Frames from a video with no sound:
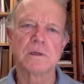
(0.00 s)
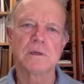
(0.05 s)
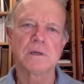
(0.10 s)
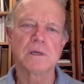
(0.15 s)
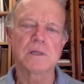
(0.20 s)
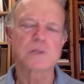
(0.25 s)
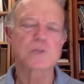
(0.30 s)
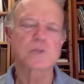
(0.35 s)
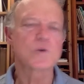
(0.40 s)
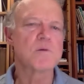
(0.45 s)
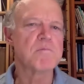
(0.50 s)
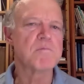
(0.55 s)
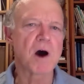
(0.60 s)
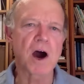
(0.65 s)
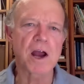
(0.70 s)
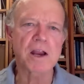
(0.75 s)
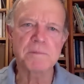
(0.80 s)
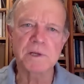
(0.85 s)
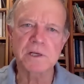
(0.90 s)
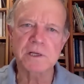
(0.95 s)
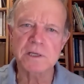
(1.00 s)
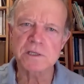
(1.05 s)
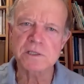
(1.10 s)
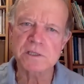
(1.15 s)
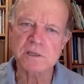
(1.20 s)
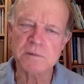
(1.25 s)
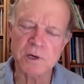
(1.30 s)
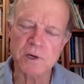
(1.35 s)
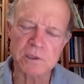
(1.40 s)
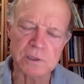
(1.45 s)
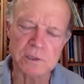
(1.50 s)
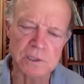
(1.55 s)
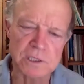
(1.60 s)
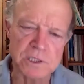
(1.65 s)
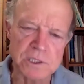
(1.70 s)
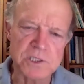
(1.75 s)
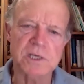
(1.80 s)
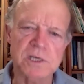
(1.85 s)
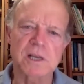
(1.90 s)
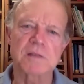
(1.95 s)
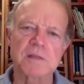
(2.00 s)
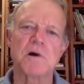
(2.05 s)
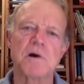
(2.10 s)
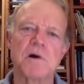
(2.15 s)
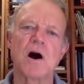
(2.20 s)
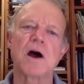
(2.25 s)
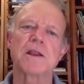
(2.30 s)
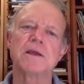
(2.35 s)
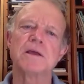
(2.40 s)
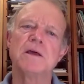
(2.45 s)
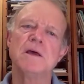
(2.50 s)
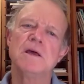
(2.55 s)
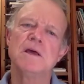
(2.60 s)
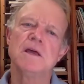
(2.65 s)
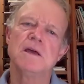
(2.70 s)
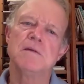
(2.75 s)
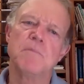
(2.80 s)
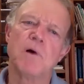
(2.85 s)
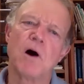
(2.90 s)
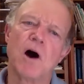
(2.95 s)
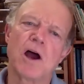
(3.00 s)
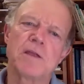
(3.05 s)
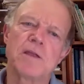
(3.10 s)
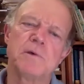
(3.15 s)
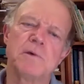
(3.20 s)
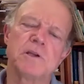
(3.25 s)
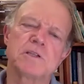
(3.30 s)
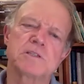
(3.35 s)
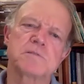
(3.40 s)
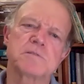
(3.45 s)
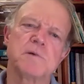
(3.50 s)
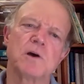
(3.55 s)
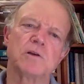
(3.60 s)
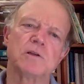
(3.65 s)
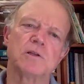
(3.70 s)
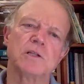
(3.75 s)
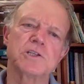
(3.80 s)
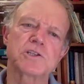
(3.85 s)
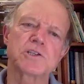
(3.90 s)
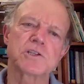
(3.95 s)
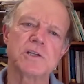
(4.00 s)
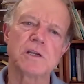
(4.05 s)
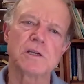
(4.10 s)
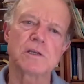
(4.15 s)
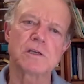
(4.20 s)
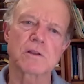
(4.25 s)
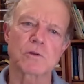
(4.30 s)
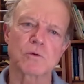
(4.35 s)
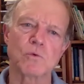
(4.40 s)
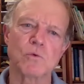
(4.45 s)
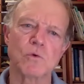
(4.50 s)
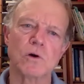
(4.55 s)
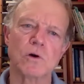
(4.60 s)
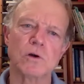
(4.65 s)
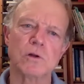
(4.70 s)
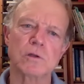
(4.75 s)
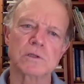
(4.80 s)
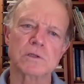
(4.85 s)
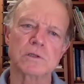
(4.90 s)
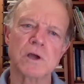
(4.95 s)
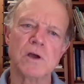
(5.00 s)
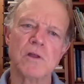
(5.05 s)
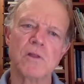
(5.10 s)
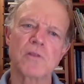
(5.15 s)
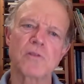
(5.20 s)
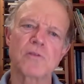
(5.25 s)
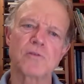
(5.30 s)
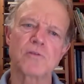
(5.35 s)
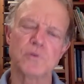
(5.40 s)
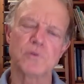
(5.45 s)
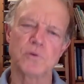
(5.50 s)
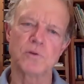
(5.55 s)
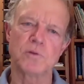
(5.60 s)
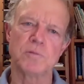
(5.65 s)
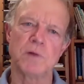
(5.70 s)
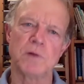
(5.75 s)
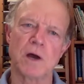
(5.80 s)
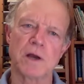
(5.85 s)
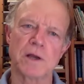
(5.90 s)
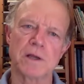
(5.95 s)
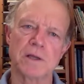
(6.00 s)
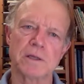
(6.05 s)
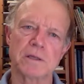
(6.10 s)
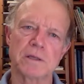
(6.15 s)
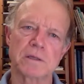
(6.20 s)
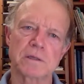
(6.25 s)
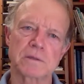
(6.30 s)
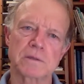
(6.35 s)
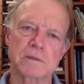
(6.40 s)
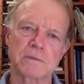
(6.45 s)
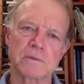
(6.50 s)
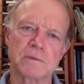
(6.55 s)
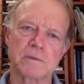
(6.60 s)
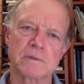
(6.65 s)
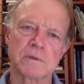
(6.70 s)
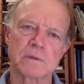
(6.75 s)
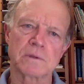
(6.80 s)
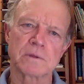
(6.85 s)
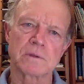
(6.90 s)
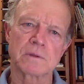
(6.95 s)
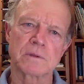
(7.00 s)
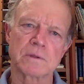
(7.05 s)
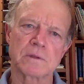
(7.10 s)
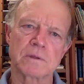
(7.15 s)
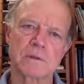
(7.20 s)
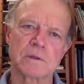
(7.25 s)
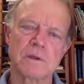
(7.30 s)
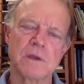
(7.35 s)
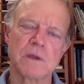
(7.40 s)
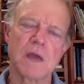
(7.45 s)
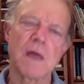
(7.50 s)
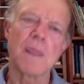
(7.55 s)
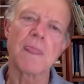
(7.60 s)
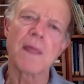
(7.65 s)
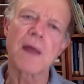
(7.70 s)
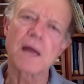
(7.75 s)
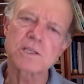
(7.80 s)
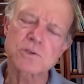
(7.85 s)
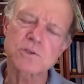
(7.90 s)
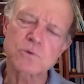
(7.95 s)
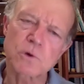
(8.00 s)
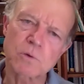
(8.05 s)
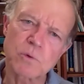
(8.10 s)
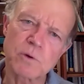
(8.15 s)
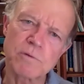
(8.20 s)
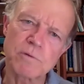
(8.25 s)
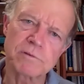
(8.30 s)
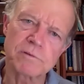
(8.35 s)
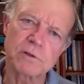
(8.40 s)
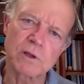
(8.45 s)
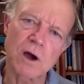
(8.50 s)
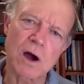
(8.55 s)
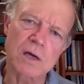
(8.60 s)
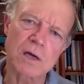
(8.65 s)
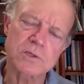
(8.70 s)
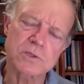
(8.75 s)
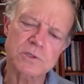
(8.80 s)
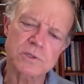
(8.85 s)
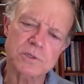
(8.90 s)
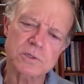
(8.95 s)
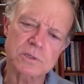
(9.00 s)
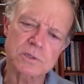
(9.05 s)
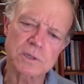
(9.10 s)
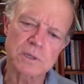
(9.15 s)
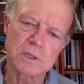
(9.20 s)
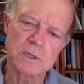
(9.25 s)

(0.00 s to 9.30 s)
And so embodiment isn't about listening to the body. Embodiment is about listening to the world through the body. And that's what we've lost.